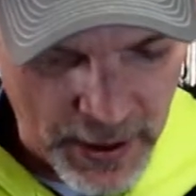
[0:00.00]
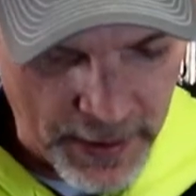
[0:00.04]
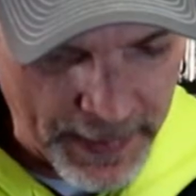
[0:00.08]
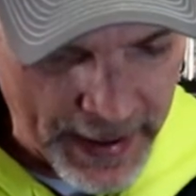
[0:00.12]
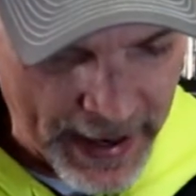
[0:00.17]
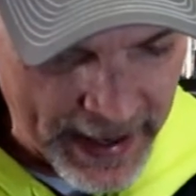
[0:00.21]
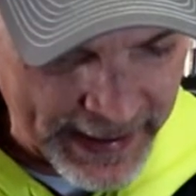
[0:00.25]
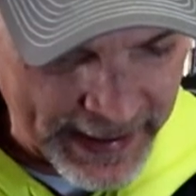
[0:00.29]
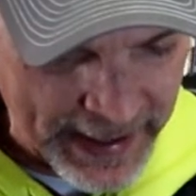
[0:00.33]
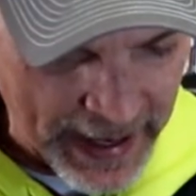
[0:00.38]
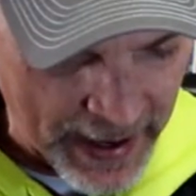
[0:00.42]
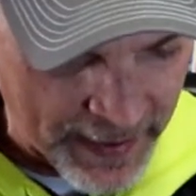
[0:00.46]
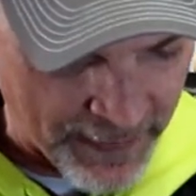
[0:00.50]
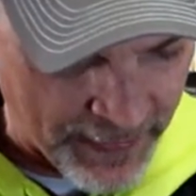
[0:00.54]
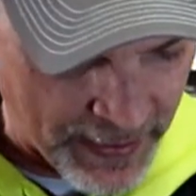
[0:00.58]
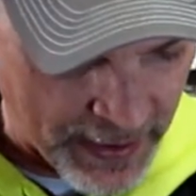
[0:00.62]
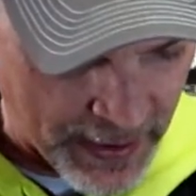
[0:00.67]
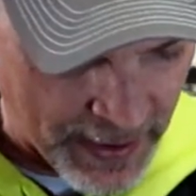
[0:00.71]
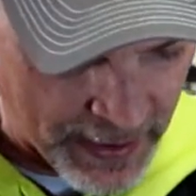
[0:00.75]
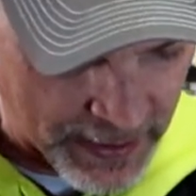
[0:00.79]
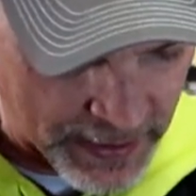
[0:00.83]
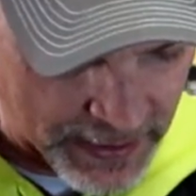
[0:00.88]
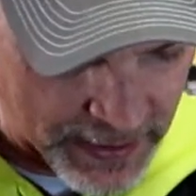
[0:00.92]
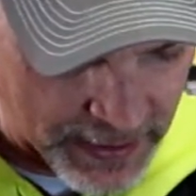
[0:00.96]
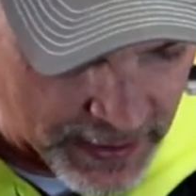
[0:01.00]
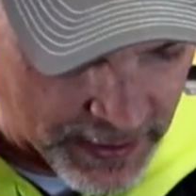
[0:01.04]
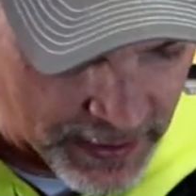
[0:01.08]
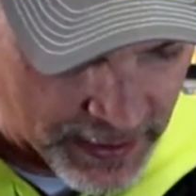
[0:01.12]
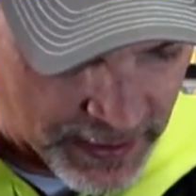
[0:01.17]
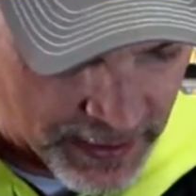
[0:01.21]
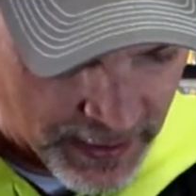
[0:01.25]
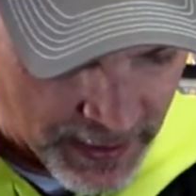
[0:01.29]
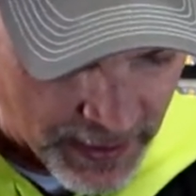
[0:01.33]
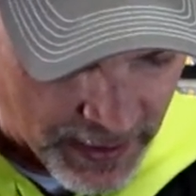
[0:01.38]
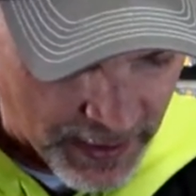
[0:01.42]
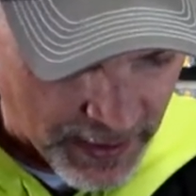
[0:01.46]
Um, I gave it
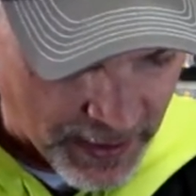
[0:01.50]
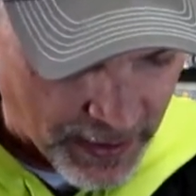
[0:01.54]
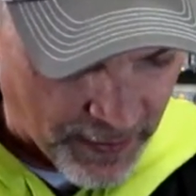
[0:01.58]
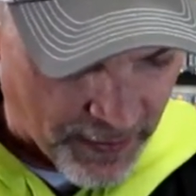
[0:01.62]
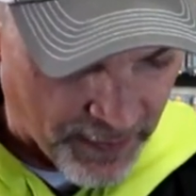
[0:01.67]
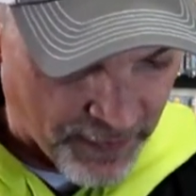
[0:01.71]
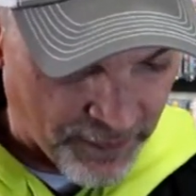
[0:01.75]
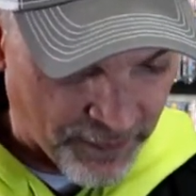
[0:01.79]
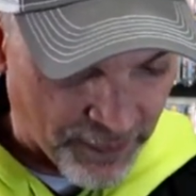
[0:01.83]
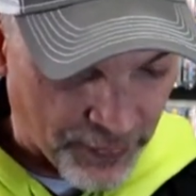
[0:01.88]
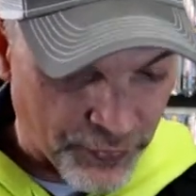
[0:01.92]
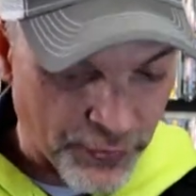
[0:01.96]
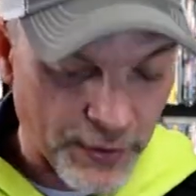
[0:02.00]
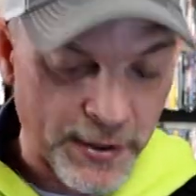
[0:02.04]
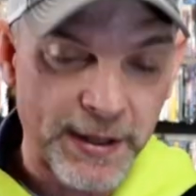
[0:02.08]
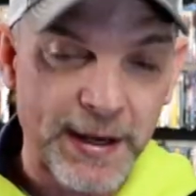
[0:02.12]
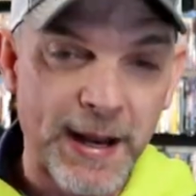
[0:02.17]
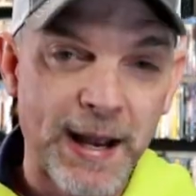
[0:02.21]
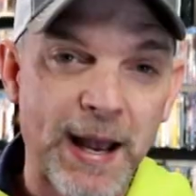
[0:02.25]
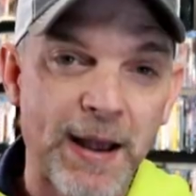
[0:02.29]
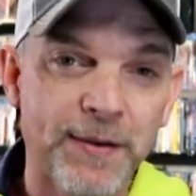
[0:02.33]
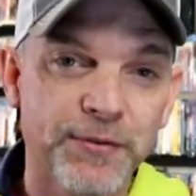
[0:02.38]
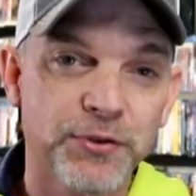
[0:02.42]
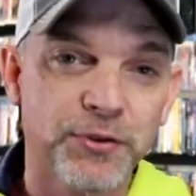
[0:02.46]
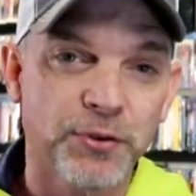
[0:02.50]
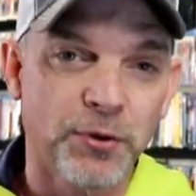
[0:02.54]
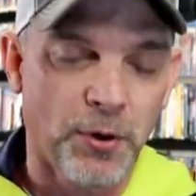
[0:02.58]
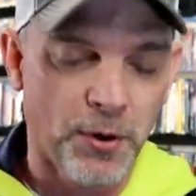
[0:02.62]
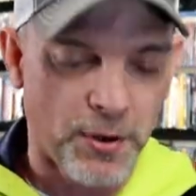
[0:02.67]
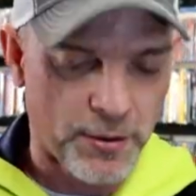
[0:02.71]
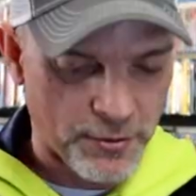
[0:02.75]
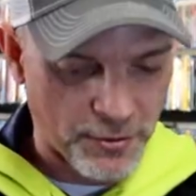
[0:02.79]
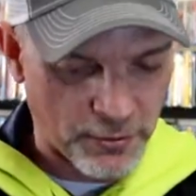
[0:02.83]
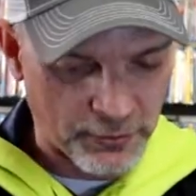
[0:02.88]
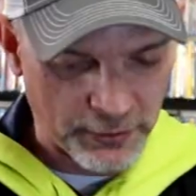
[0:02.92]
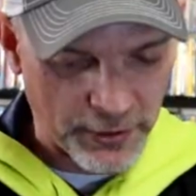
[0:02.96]
three and a half
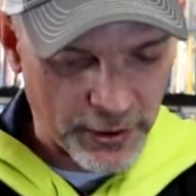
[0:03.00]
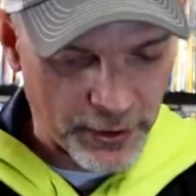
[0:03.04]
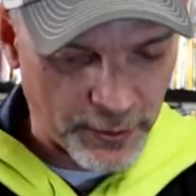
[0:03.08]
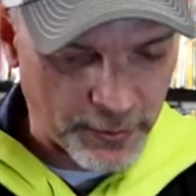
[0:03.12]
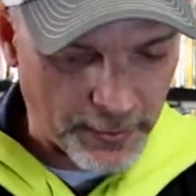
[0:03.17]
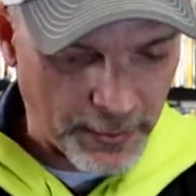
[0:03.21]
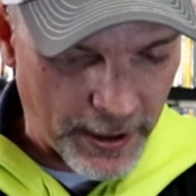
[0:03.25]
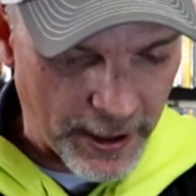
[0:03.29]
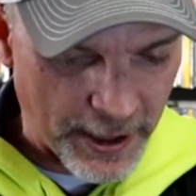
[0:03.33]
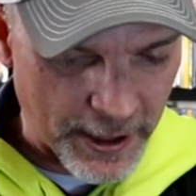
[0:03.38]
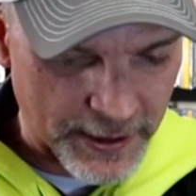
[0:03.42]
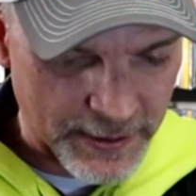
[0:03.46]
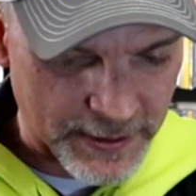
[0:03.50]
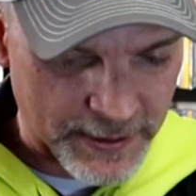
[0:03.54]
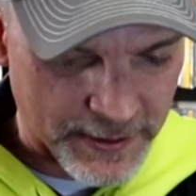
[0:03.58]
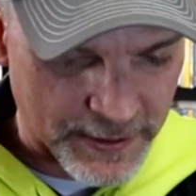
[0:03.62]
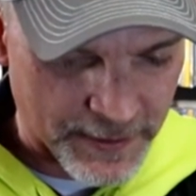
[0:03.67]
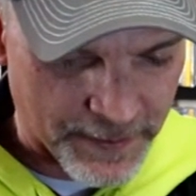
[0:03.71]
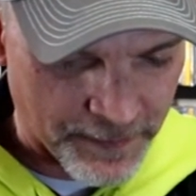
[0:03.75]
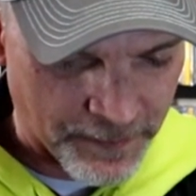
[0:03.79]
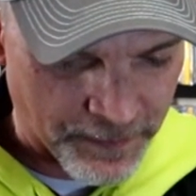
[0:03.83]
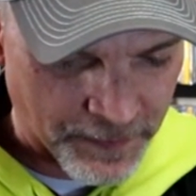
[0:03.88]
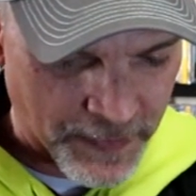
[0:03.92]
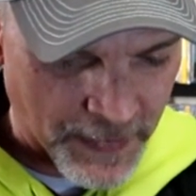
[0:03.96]
stars on Letterboxd.